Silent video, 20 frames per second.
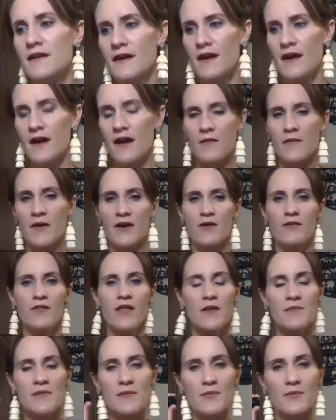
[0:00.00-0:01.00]
I know a lot
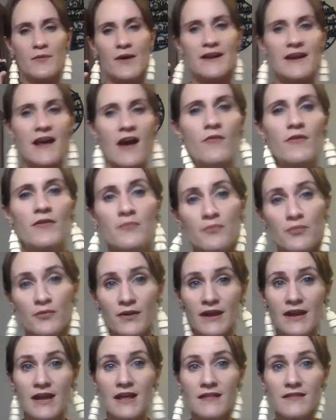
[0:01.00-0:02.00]
of people right now with
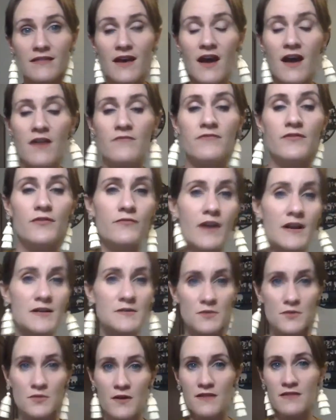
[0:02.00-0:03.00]
Breathe for
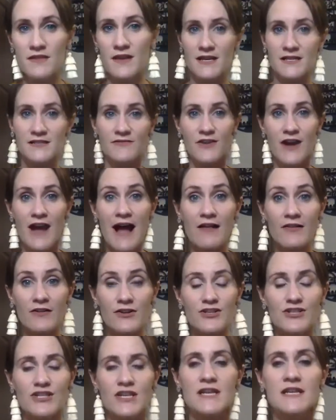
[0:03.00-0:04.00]
respiratory things, for
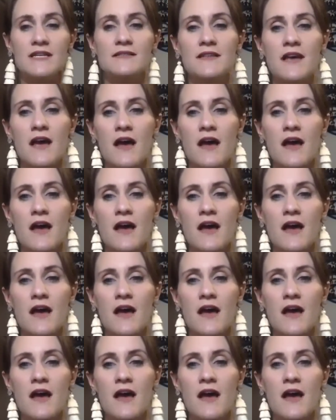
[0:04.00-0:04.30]
allergies.